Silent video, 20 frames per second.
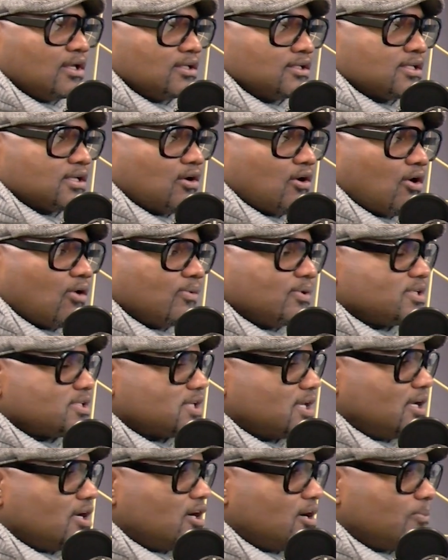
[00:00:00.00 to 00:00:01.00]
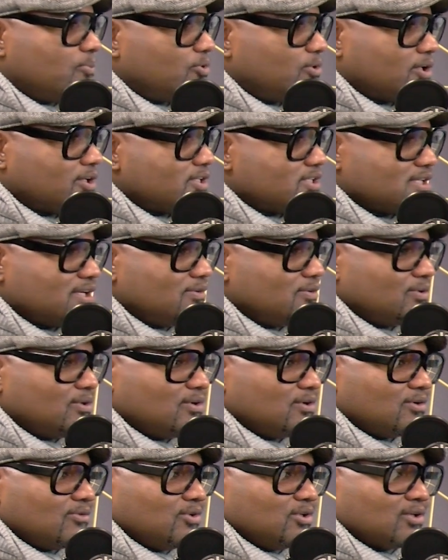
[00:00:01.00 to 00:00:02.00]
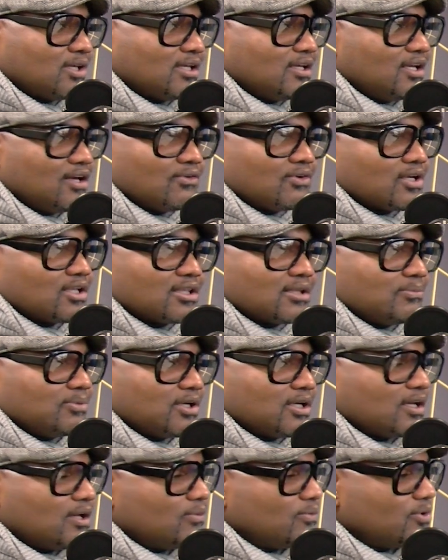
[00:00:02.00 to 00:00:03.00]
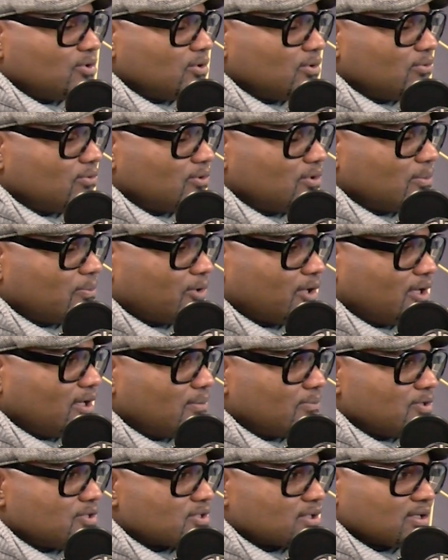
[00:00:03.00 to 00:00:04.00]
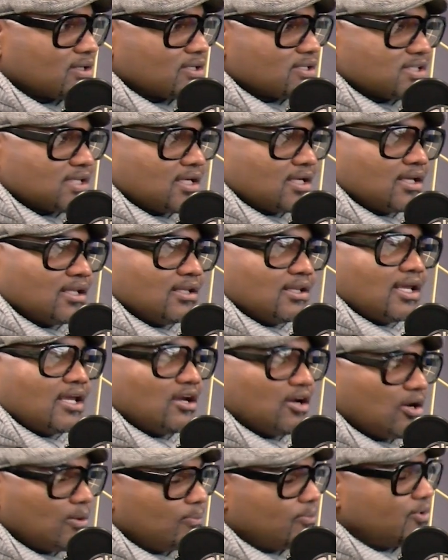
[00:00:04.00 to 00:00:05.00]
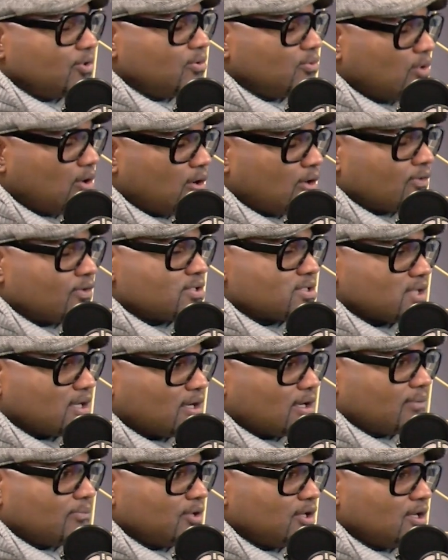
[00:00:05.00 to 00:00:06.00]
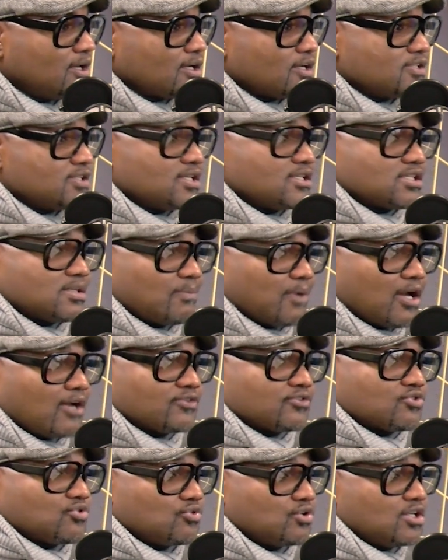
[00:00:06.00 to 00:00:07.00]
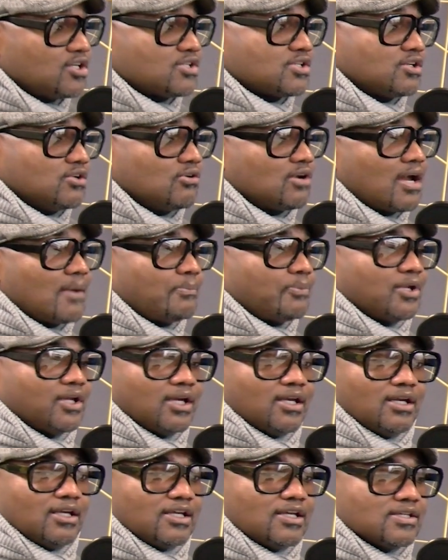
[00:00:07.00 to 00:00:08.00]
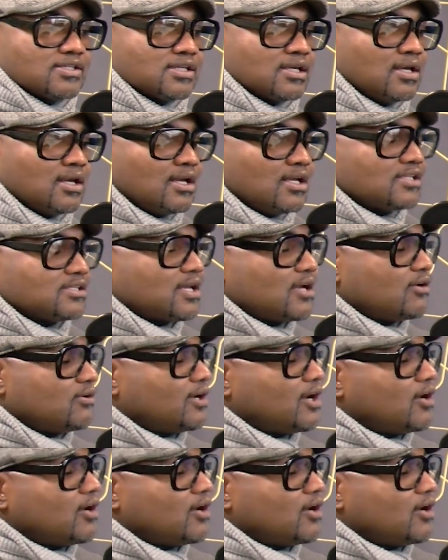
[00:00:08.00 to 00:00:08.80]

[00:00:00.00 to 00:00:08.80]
to always stay humble because you can never get the big head when you're playing at Michigan because they humble you all the time because it's about tradition. You're not playing against. It's not